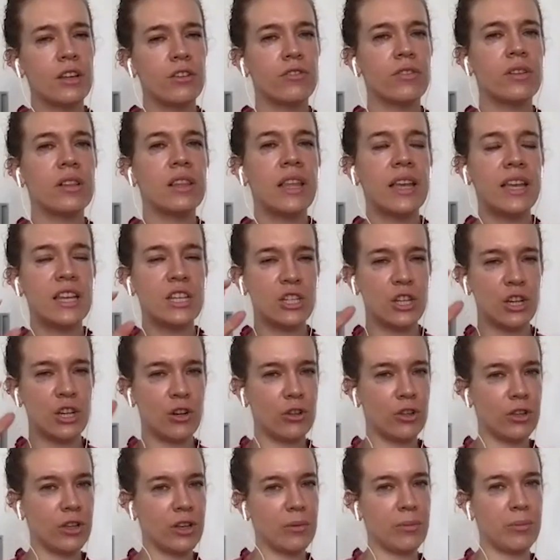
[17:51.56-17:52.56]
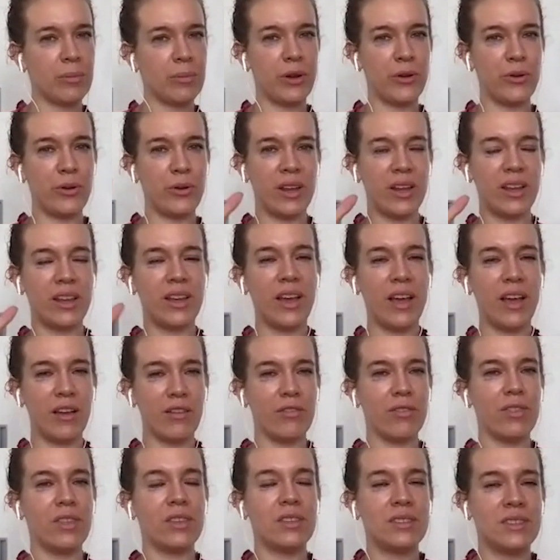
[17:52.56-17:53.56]
a relational component
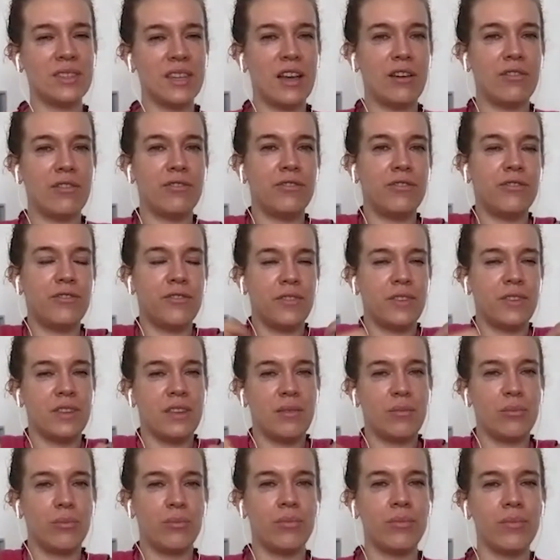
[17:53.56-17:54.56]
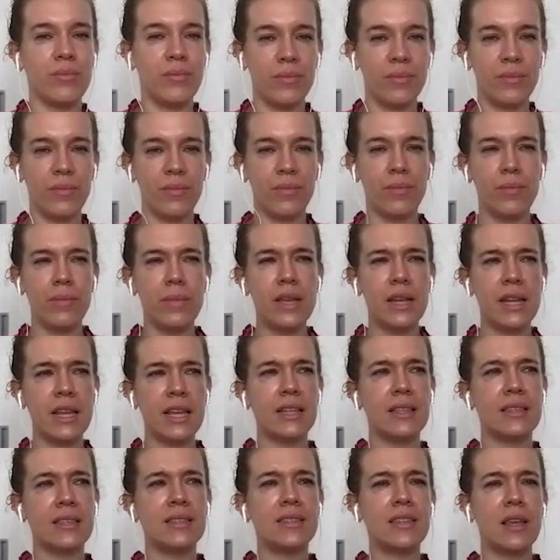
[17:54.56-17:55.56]
of the stuff
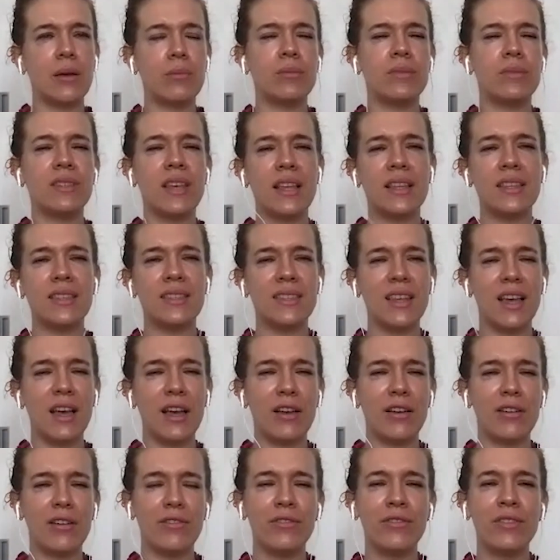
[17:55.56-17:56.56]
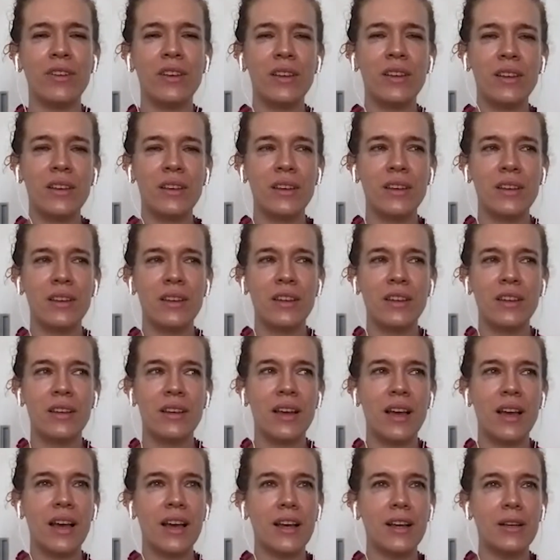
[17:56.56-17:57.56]
needing some sense of
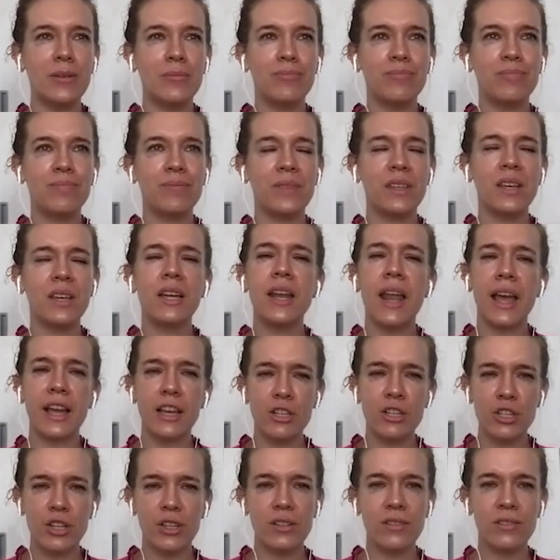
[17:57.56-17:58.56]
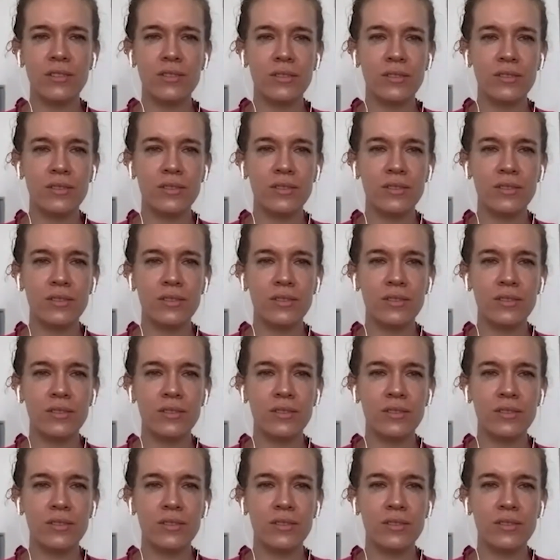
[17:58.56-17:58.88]
connection.